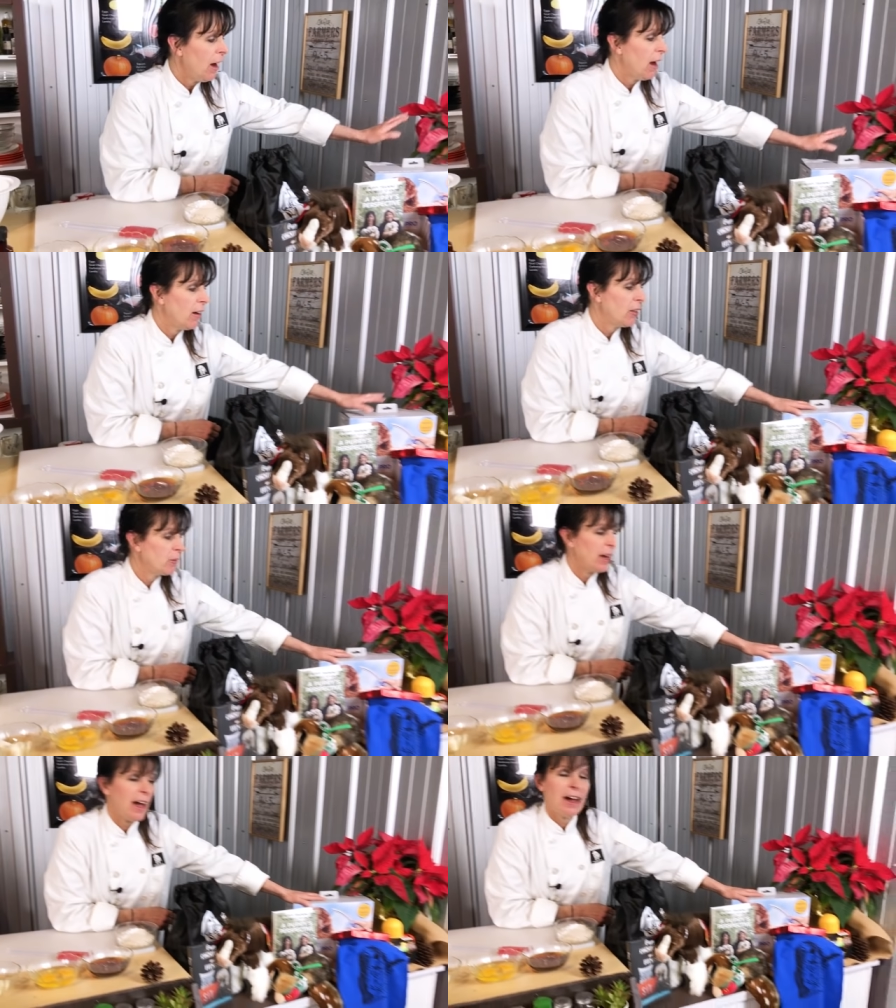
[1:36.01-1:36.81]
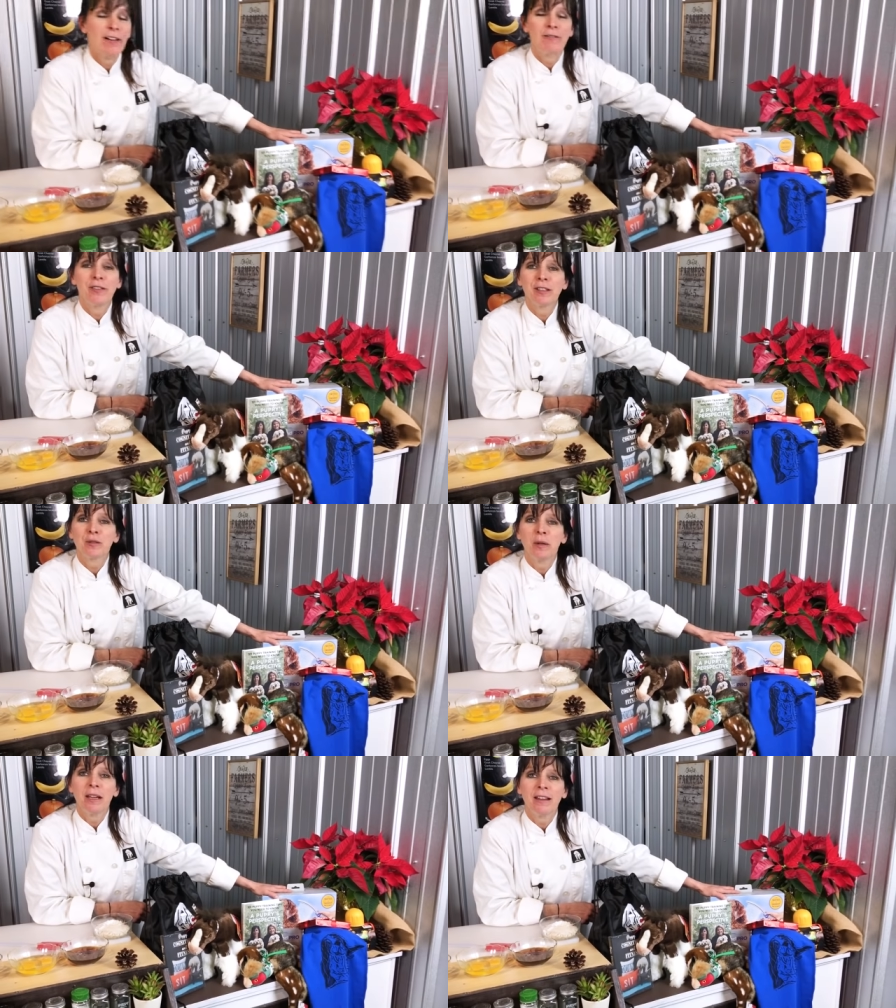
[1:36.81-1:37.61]
that we have
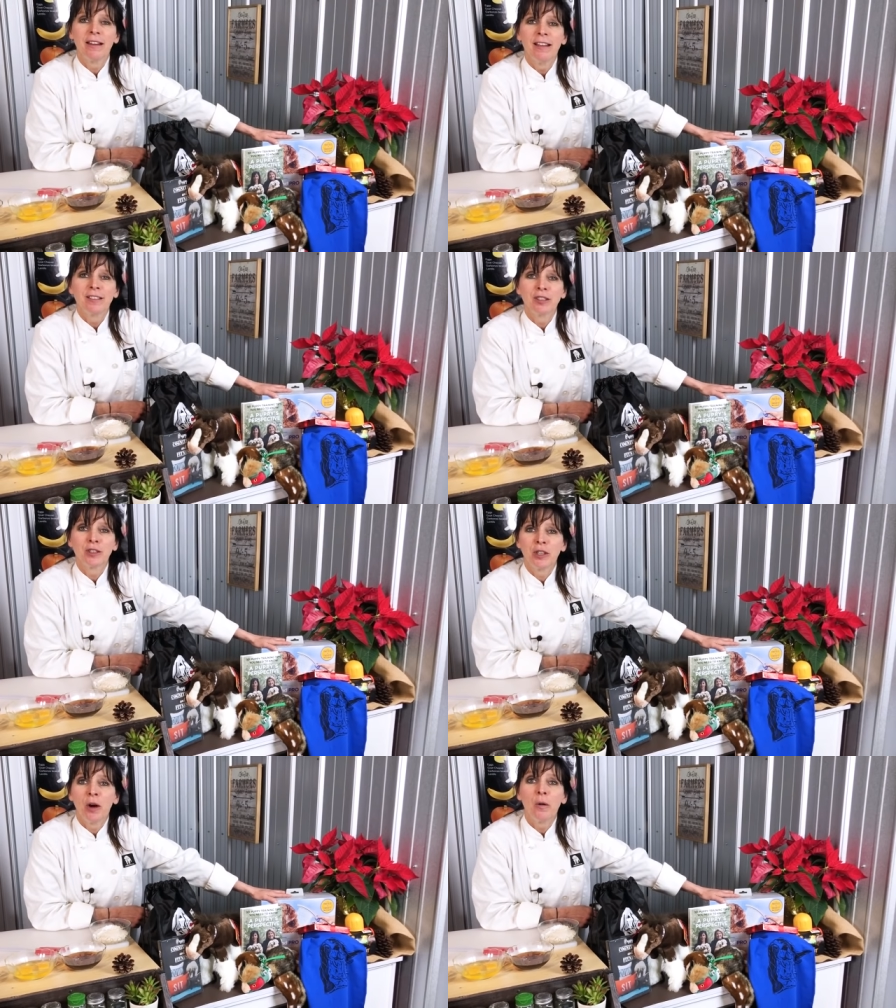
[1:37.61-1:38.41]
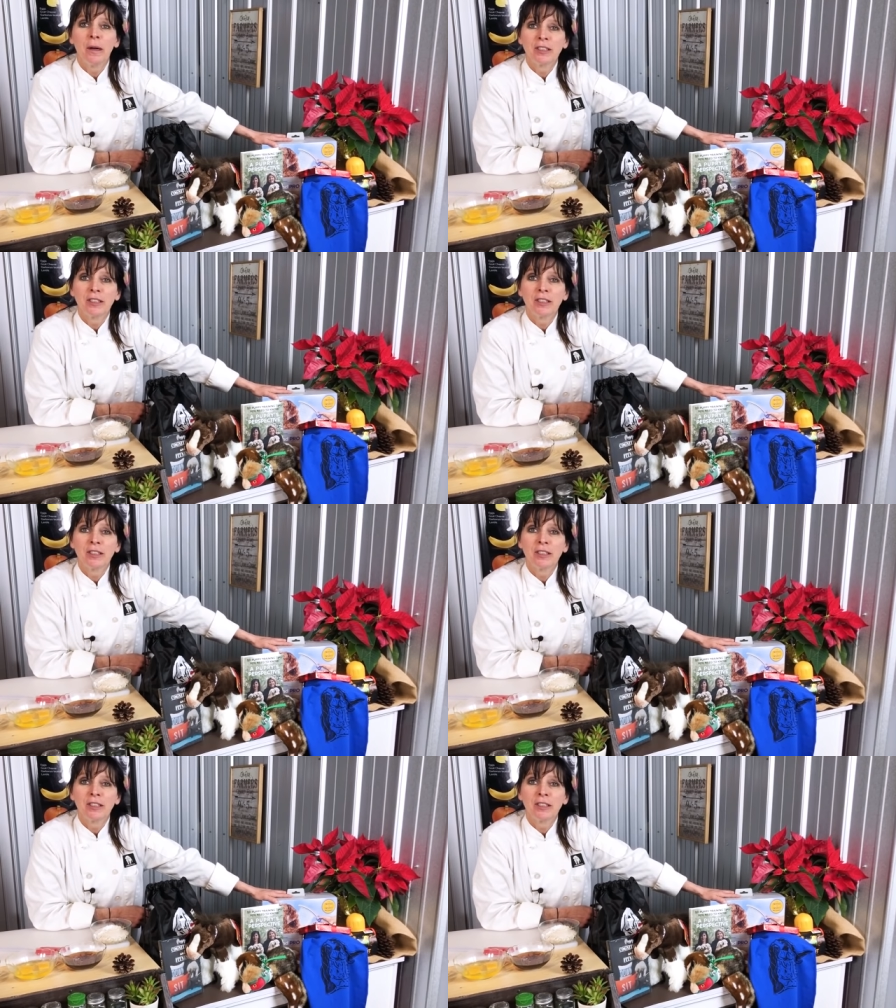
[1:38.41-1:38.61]
this week to show